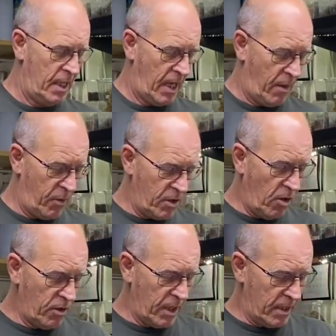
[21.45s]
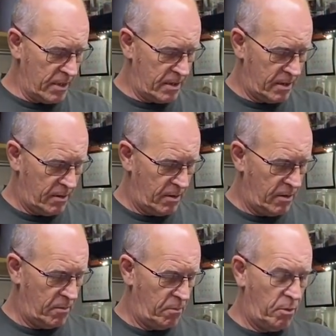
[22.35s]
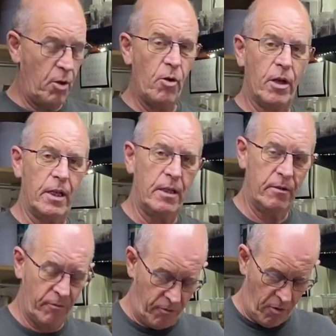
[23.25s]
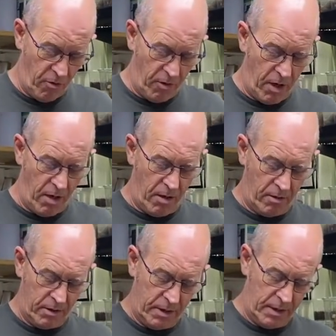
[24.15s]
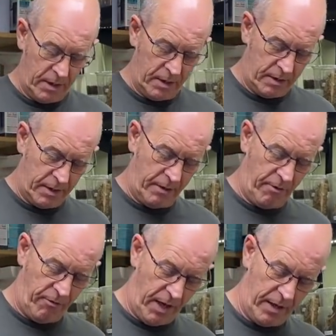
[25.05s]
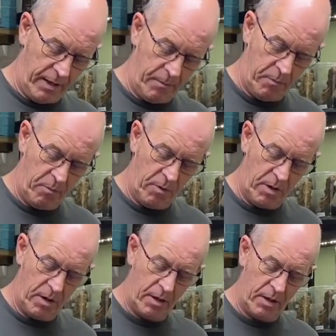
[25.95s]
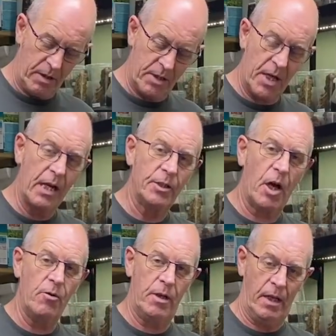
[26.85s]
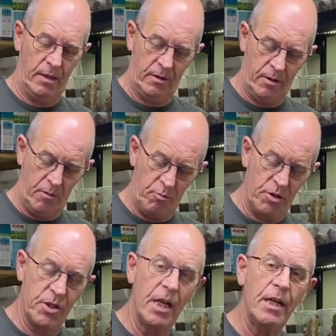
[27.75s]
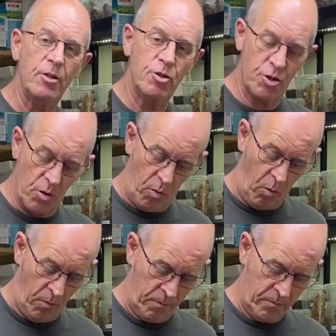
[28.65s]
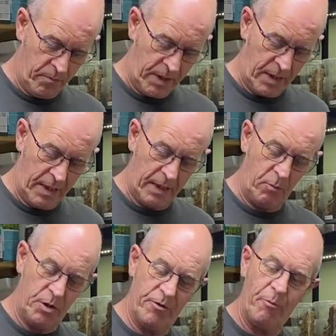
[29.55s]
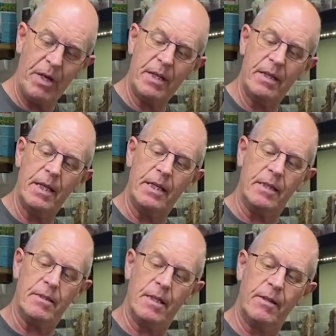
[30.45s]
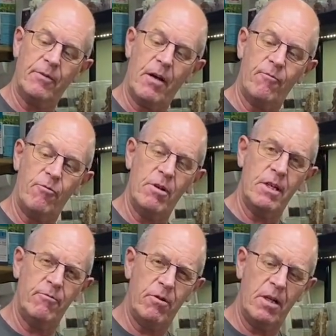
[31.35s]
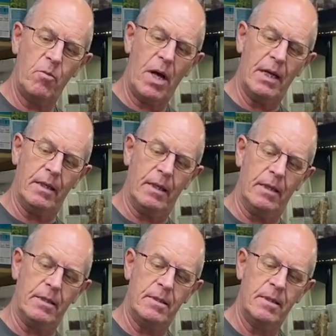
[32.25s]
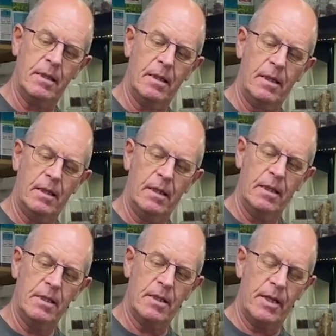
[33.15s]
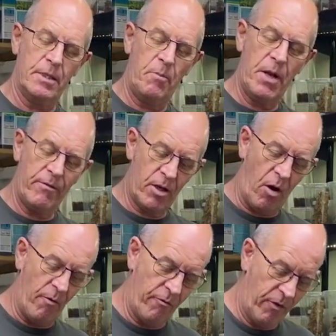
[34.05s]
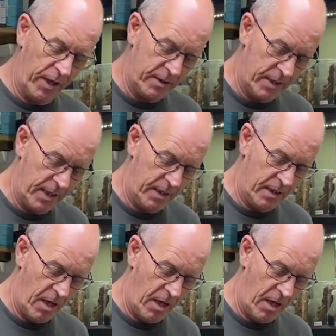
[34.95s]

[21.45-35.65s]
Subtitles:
and we got these purely for our Typhochlaena seladonia, the Brazilian jewel, which have been in these, and they've done really well in these. So there's a bit of a conflict in